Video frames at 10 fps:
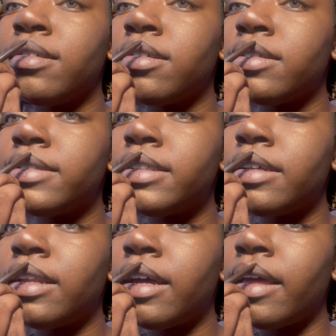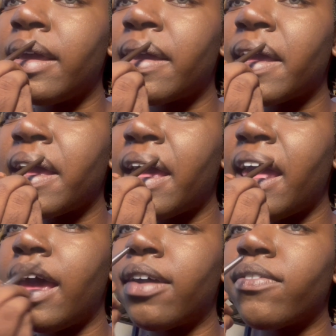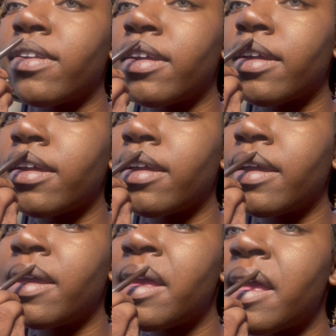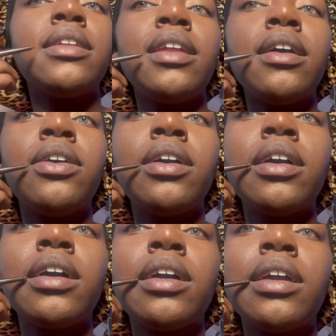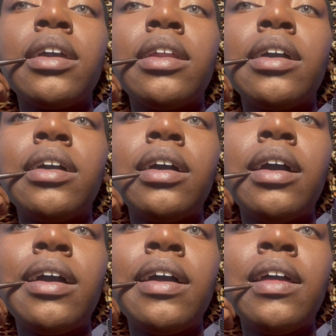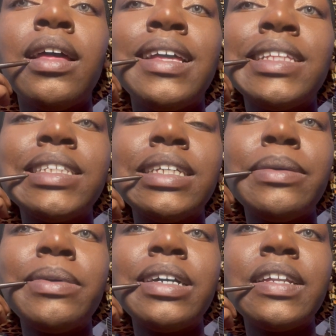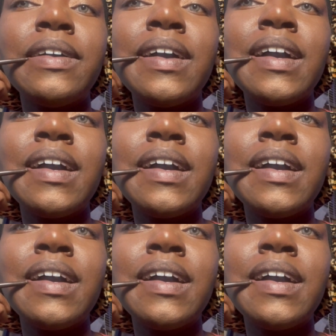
until like after. Now they're gonna go to the bottom